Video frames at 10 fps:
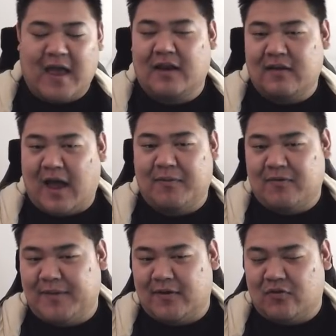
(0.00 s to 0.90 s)
and it happens
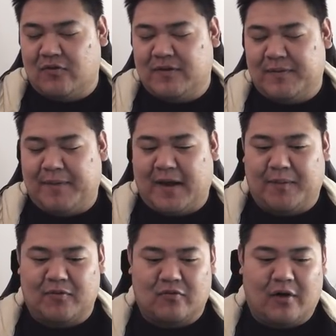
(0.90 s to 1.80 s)
to be a 2 CPU
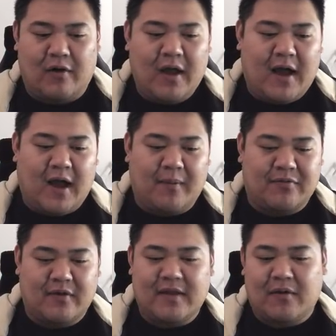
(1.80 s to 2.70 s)
backup as well.
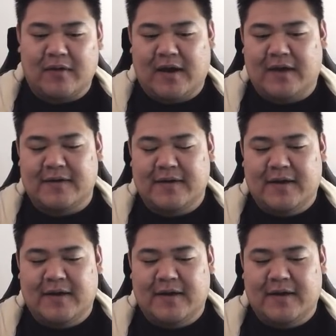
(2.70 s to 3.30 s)
So in that regard,